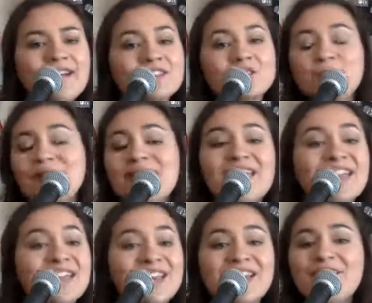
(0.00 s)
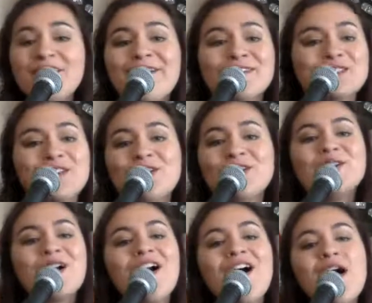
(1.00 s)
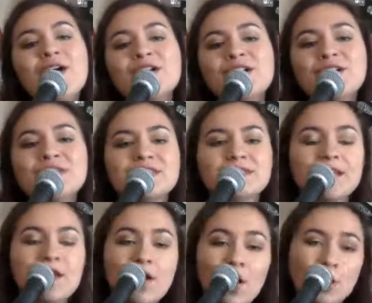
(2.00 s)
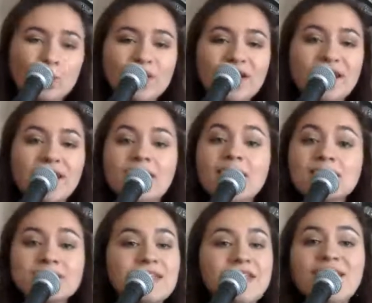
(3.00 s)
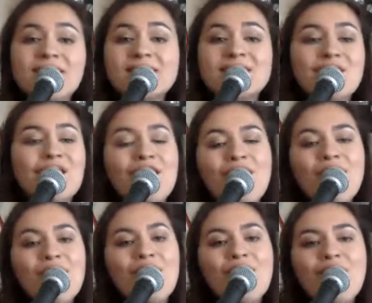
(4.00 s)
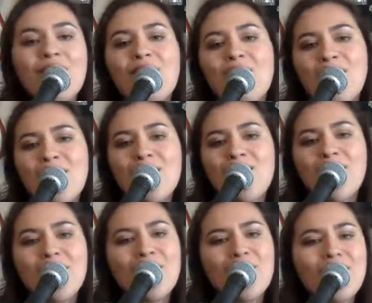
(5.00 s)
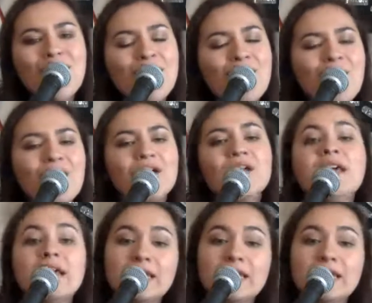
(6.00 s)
are spinning our two hearts, risking it all.